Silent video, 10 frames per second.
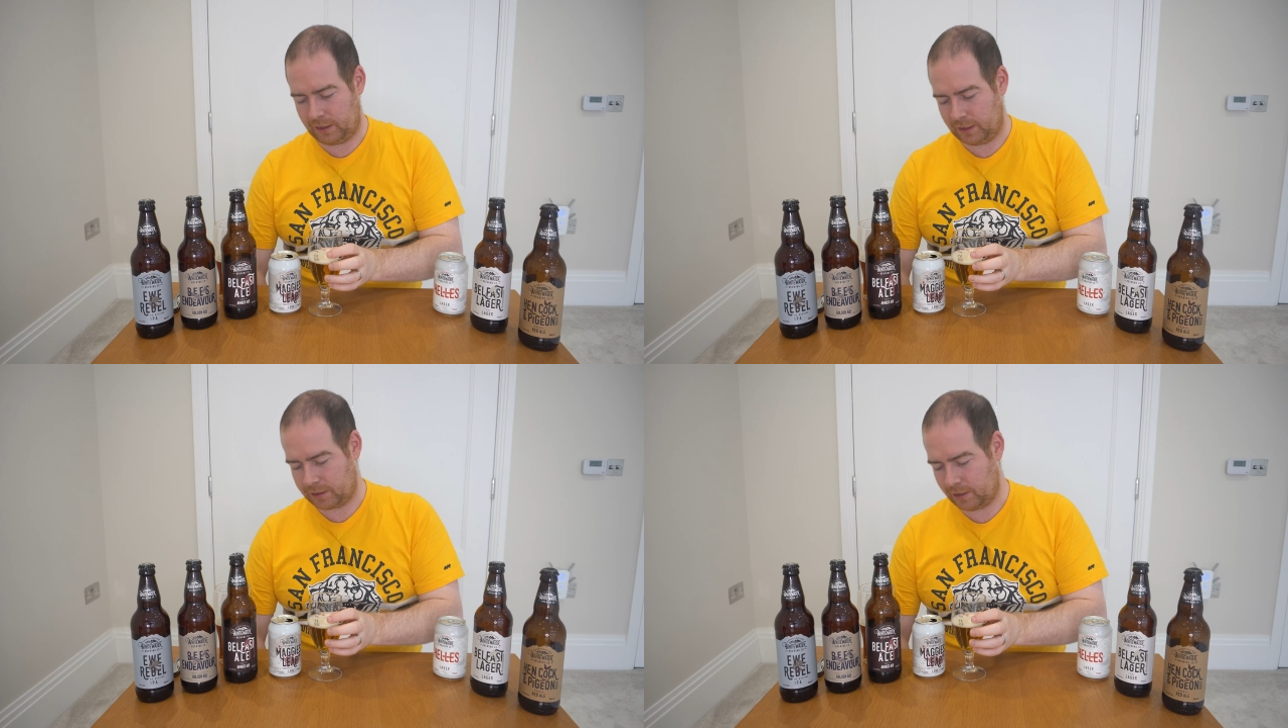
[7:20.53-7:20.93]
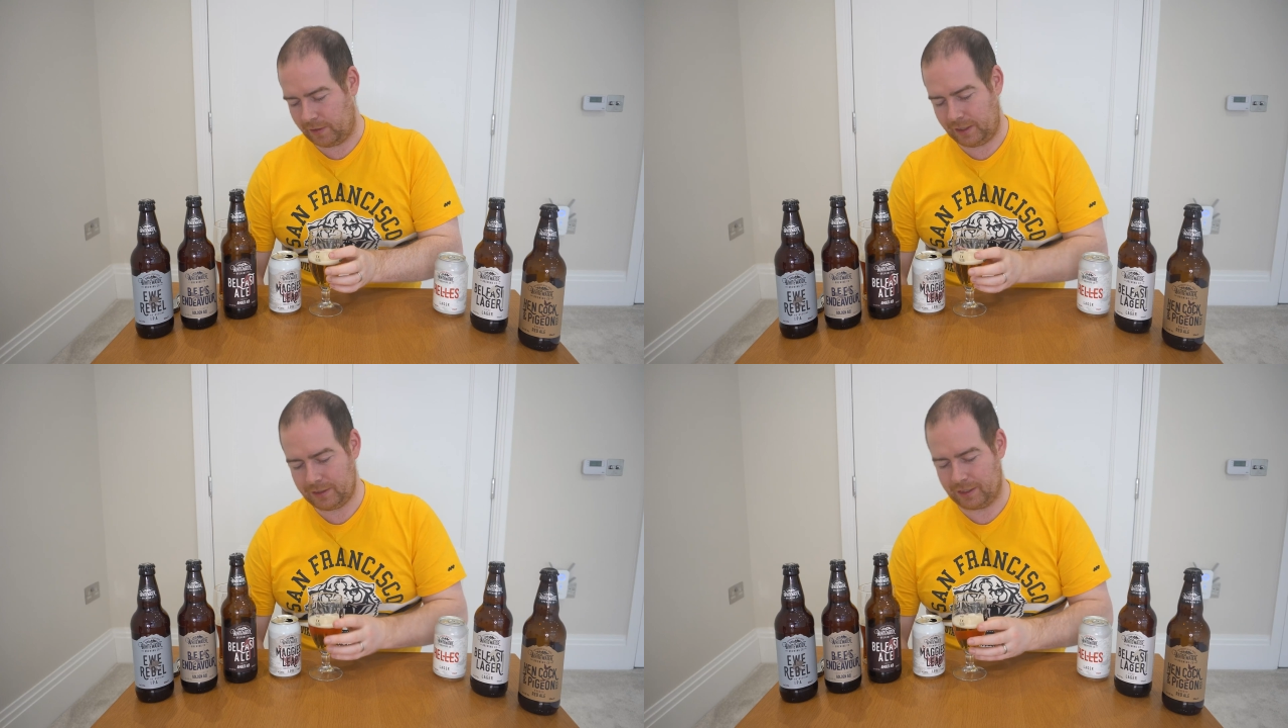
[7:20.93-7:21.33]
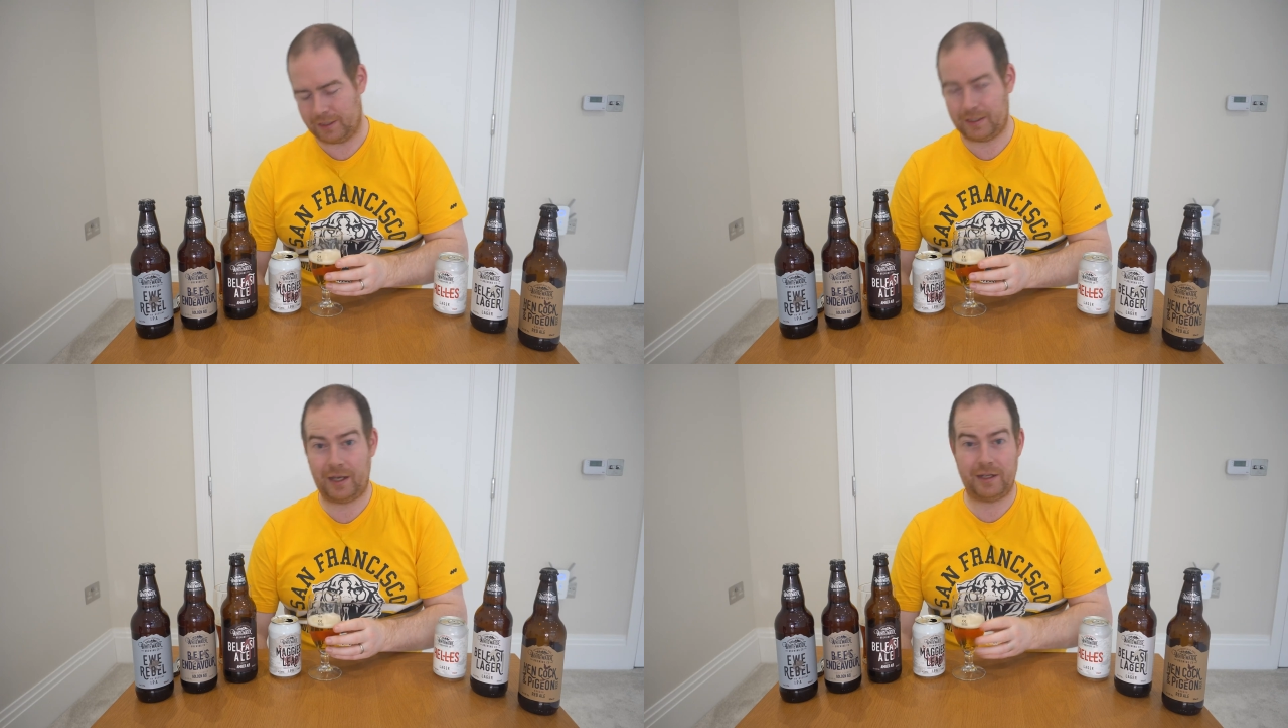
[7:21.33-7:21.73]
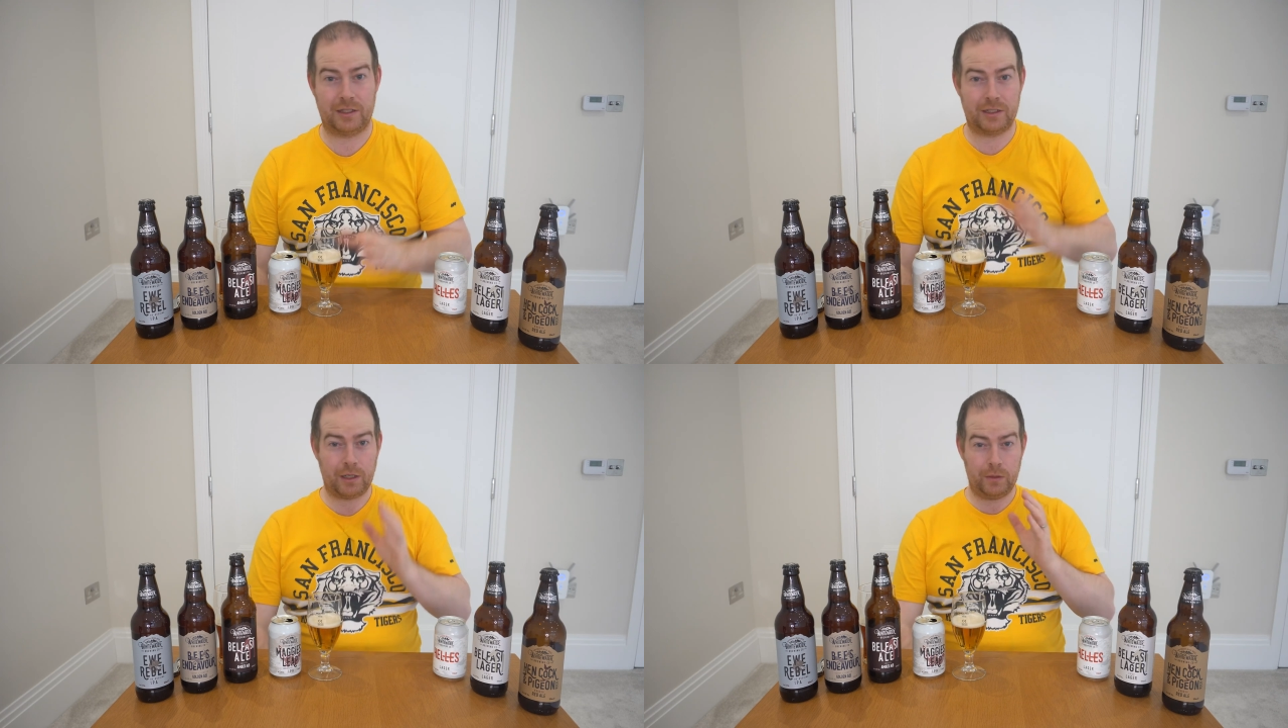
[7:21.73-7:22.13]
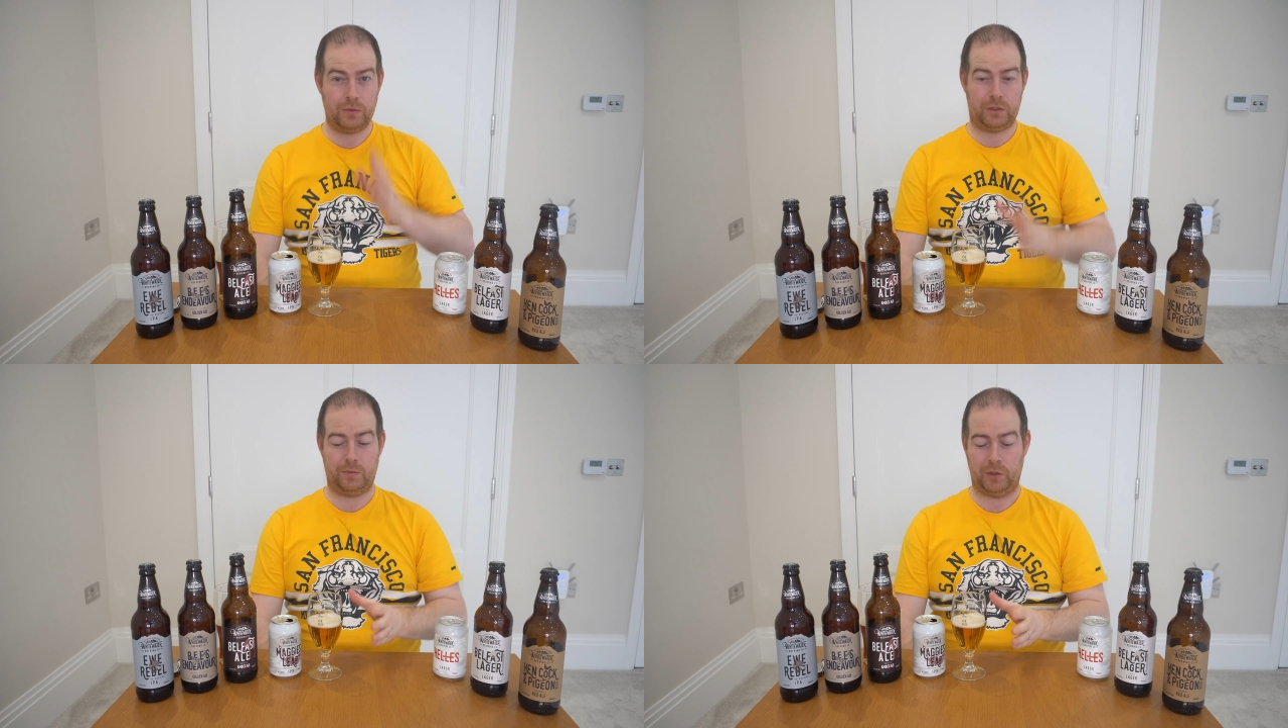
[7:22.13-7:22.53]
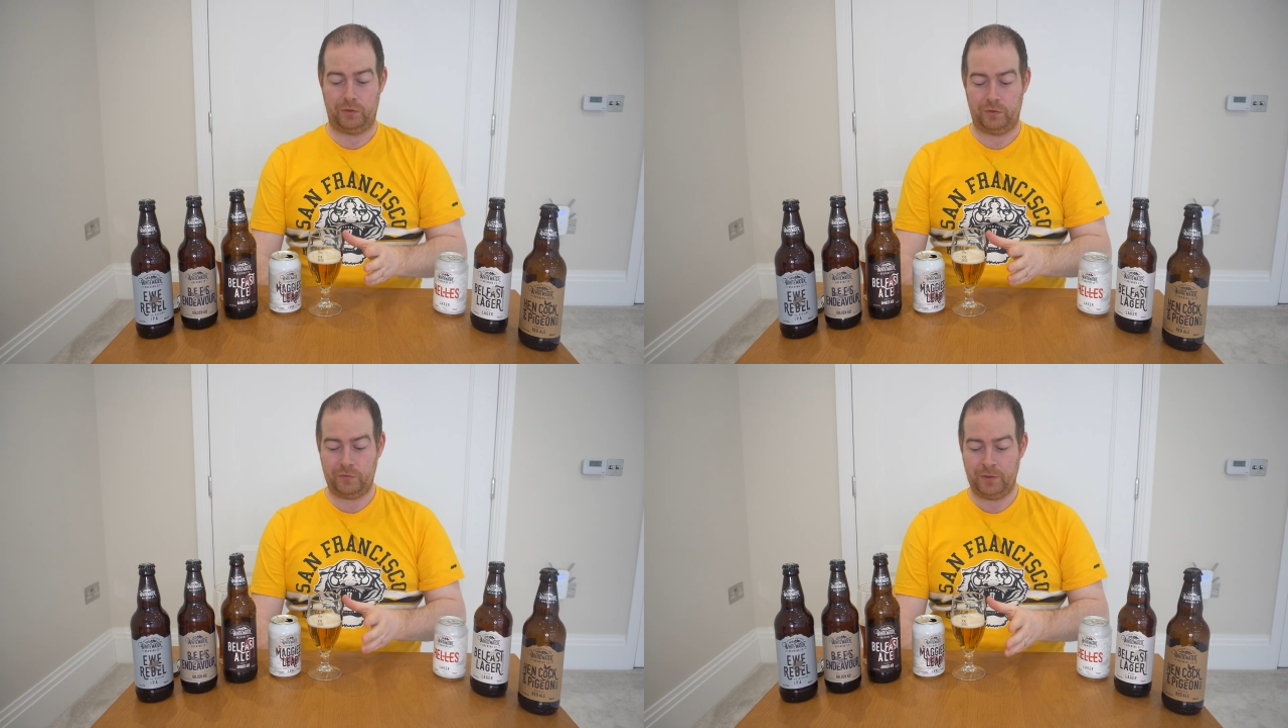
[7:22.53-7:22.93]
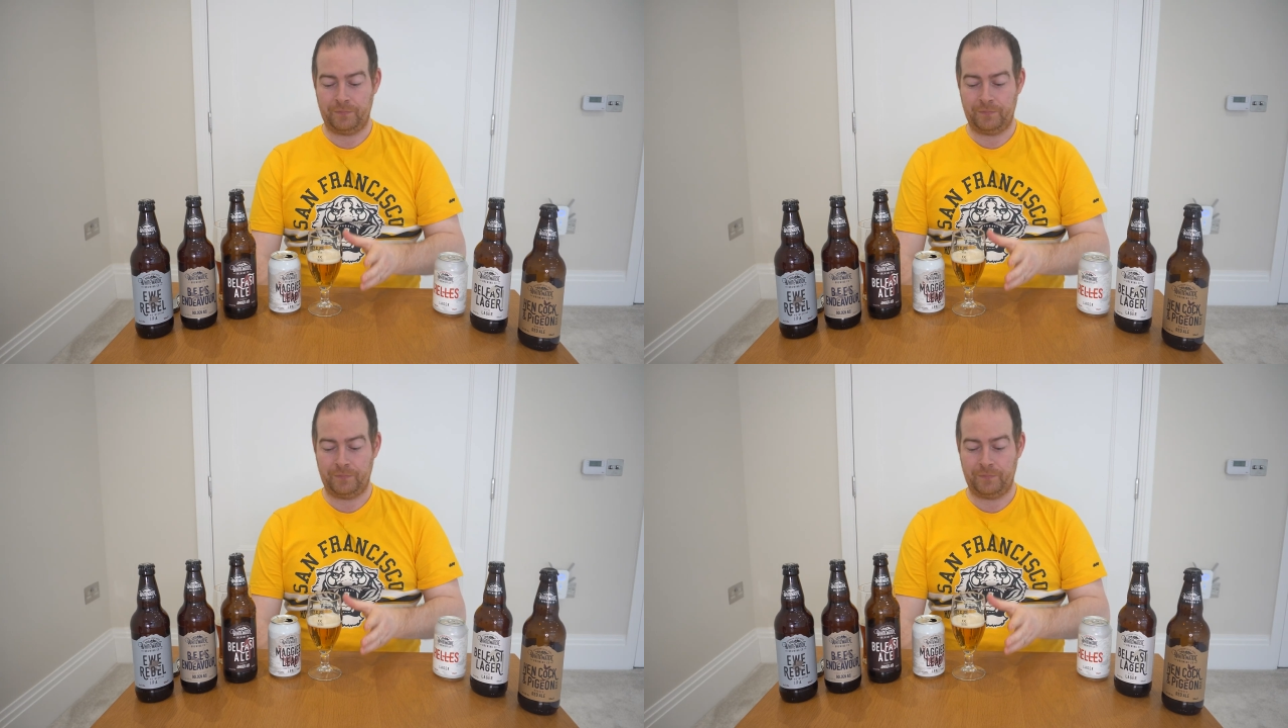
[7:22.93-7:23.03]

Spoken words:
that's going into this, that is so smooth,